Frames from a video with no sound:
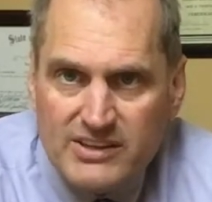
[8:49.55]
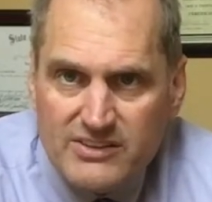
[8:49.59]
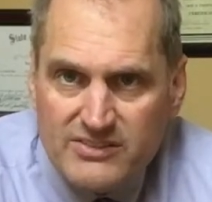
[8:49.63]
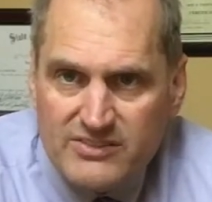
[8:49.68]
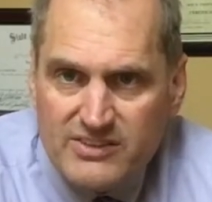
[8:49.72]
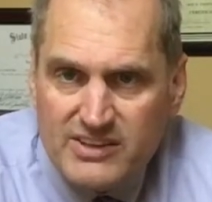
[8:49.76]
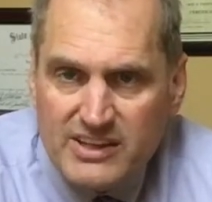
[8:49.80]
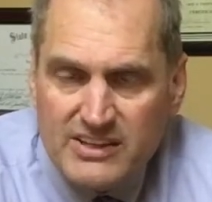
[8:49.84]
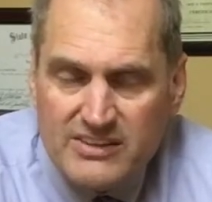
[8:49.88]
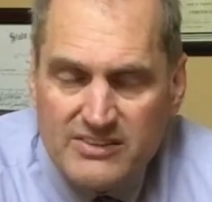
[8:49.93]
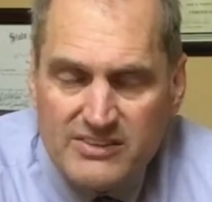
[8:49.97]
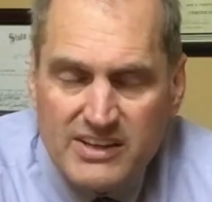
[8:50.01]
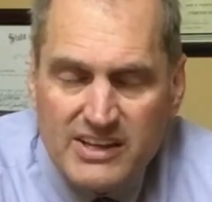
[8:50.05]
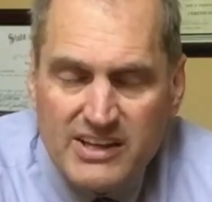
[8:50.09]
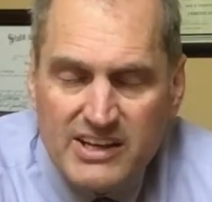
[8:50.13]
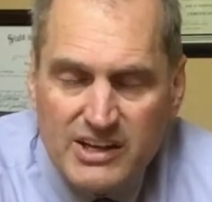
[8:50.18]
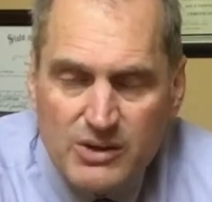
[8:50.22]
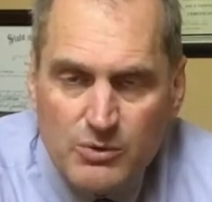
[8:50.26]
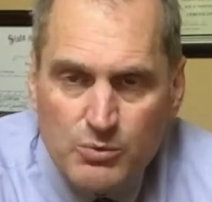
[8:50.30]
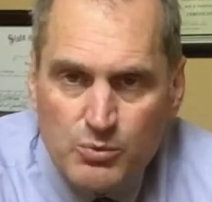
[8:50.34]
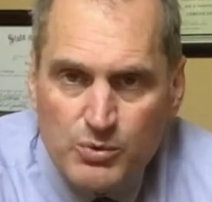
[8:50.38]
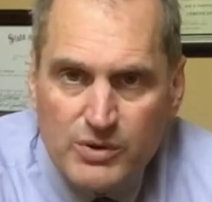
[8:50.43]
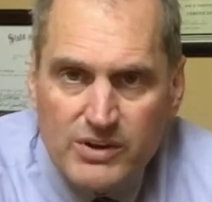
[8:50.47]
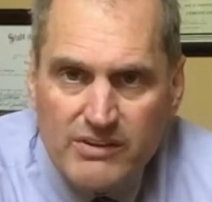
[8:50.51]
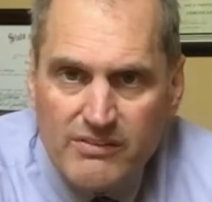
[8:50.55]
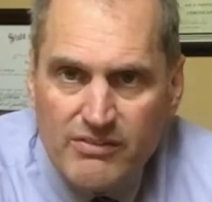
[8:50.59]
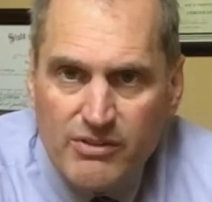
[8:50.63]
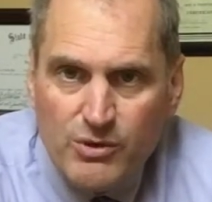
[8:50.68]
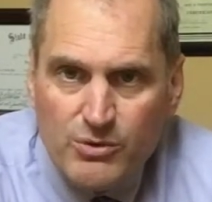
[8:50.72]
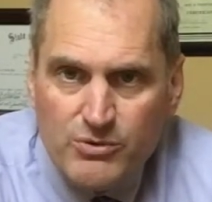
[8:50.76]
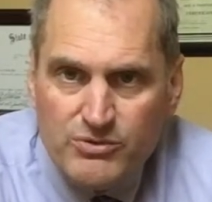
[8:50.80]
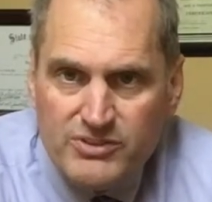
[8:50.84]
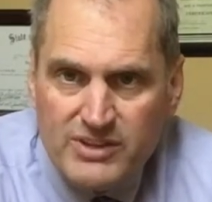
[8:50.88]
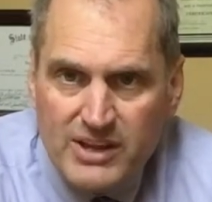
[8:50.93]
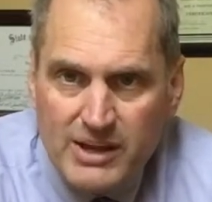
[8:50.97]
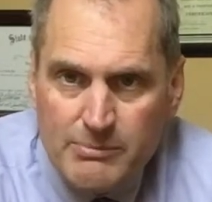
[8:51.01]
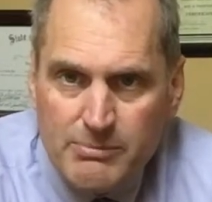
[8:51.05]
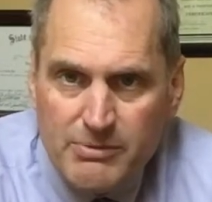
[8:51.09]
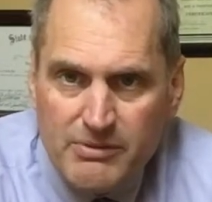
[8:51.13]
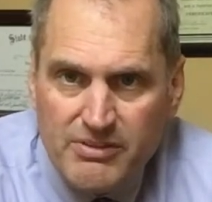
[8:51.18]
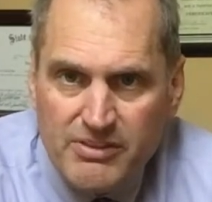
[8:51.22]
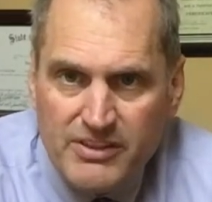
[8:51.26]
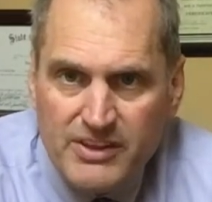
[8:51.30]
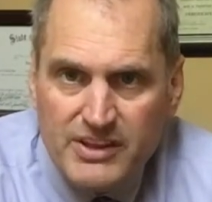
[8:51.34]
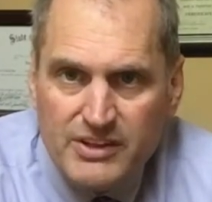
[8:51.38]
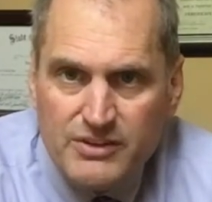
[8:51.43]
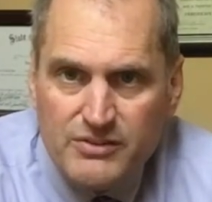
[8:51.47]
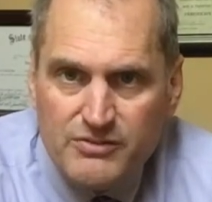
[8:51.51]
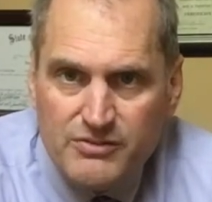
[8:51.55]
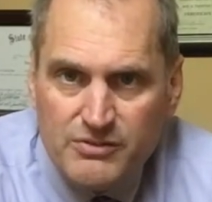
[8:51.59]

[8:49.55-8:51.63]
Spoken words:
is getting rid of those type of things